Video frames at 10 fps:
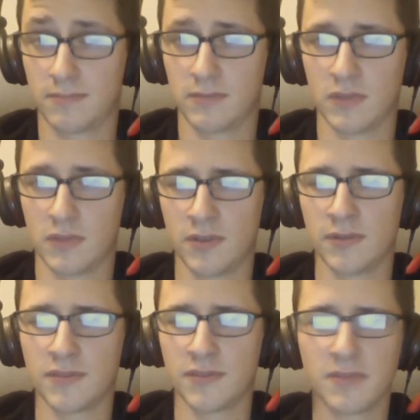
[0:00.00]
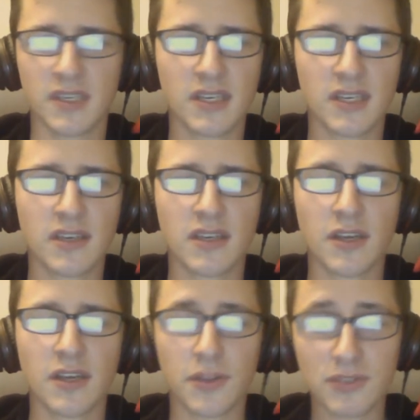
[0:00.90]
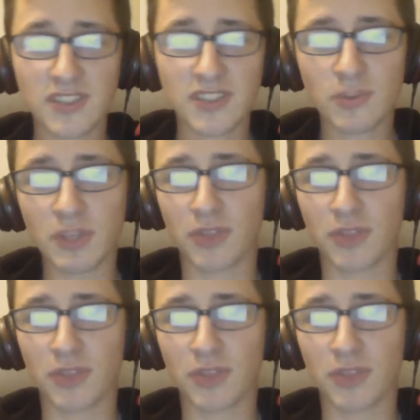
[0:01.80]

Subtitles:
Who knows? Thursday's going to be